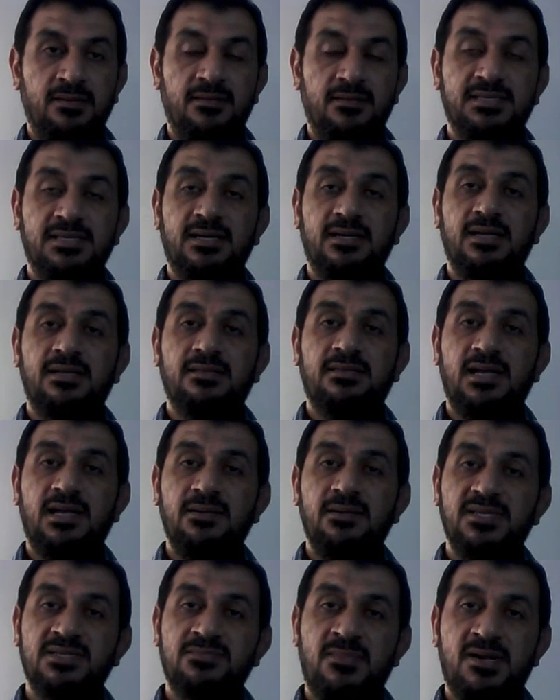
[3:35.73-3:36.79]
The second
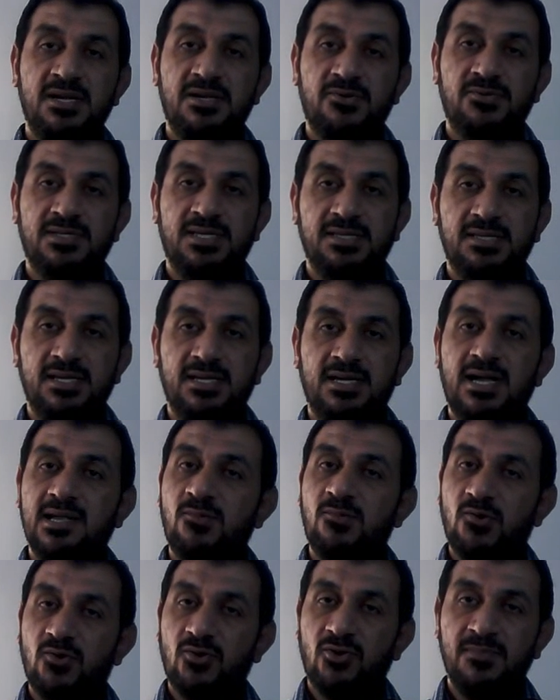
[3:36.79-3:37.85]
type is microcytic
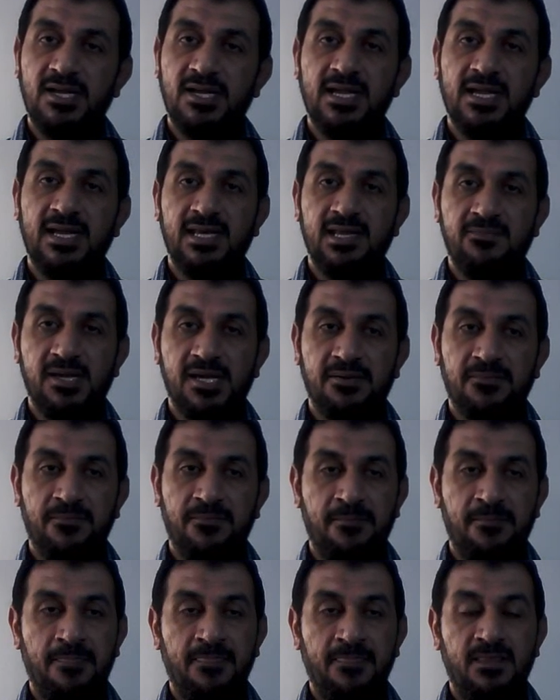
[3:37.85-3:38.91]
hypochromic anemia.
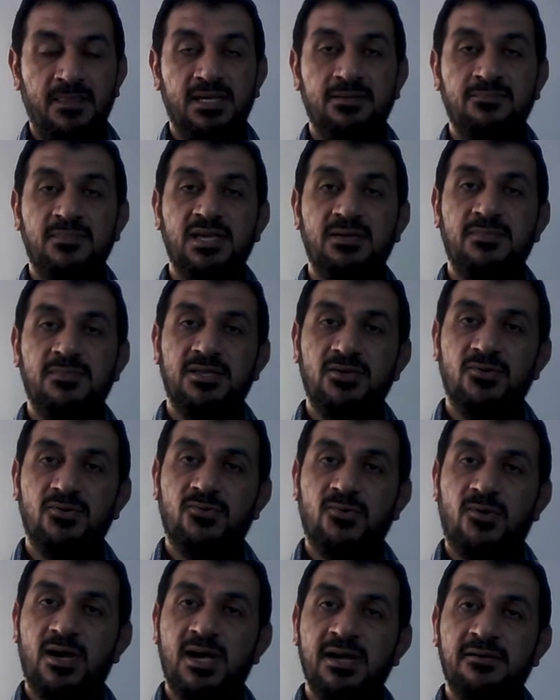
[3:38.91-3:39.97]
It may be due
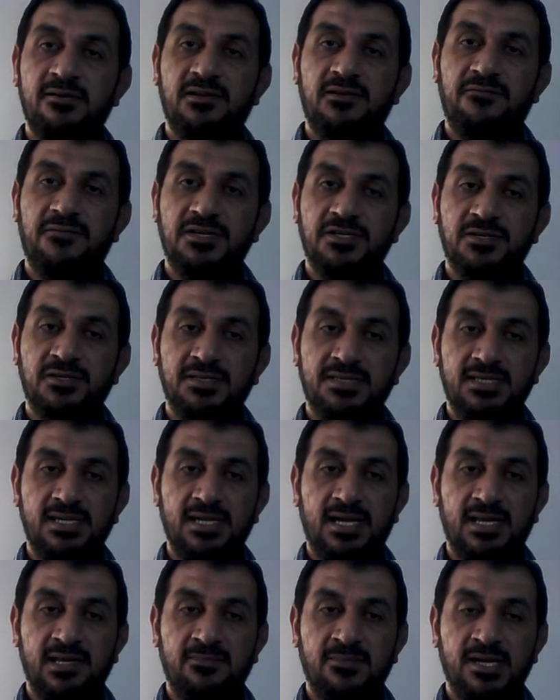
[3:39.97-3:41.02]
to iron
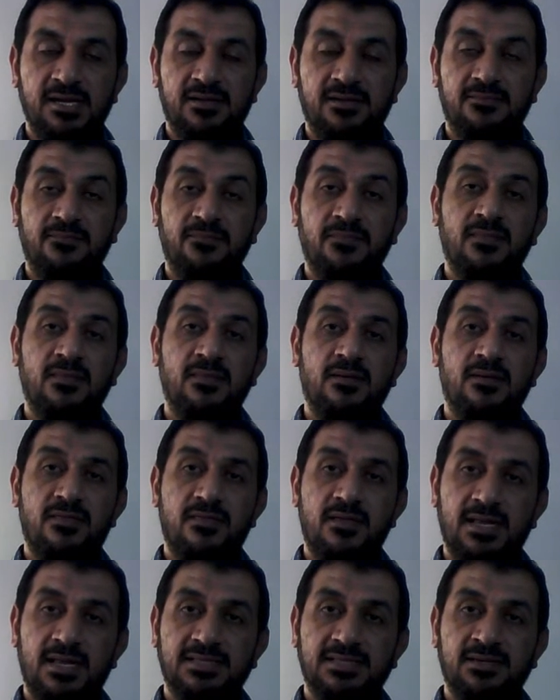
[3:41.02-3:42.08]
deficiency anemia,
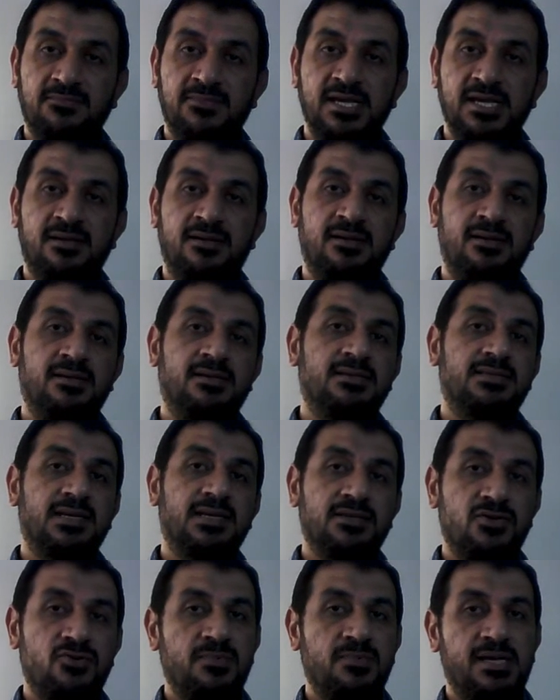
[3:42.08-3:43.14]
thalassemia,
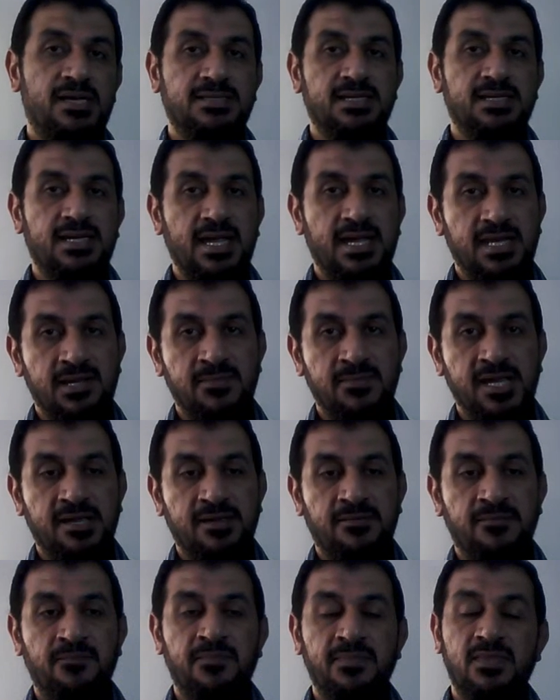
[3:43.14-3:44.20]
sideroblastic
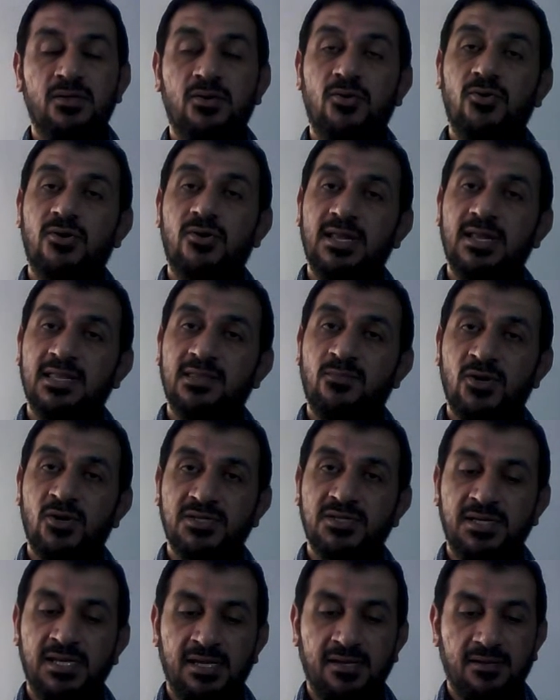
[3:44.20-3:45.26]
anemia, or lead
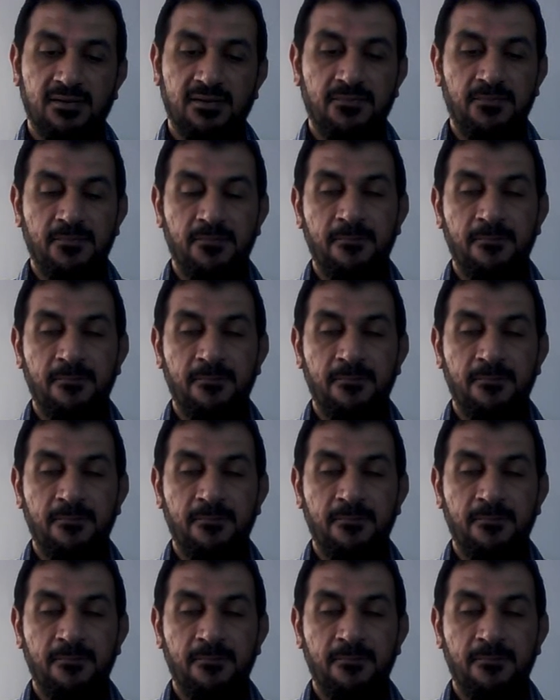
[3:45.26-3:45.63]
poisoning.